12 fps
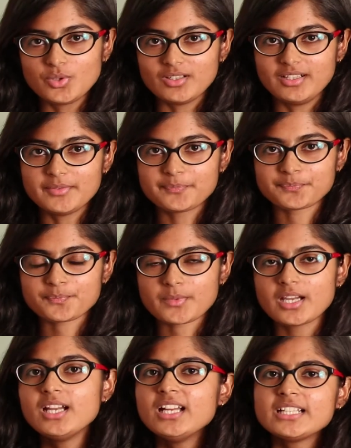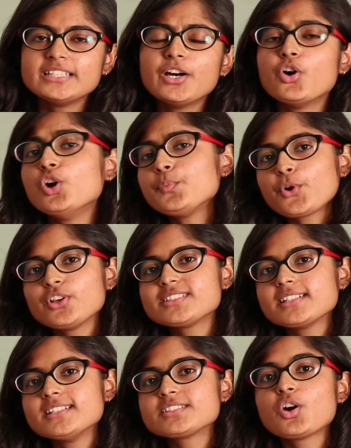world. The whole
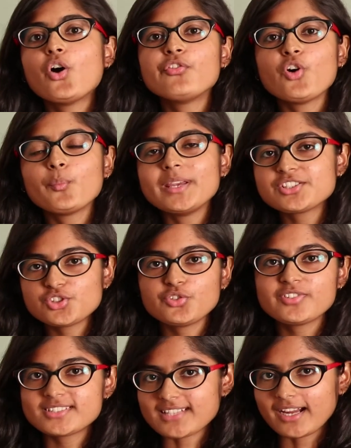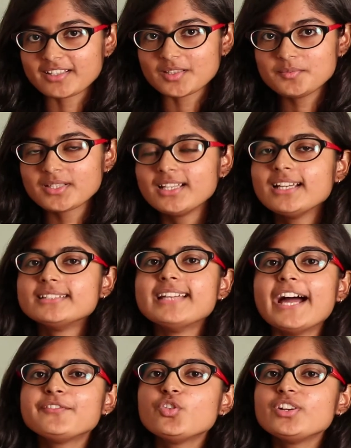process of formation of a startup
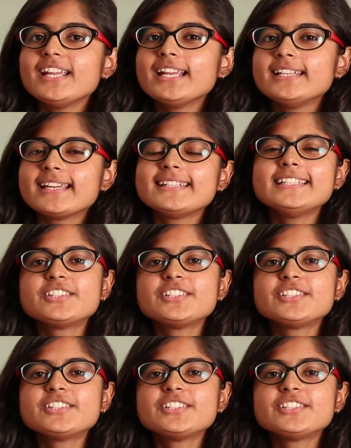that would take nearly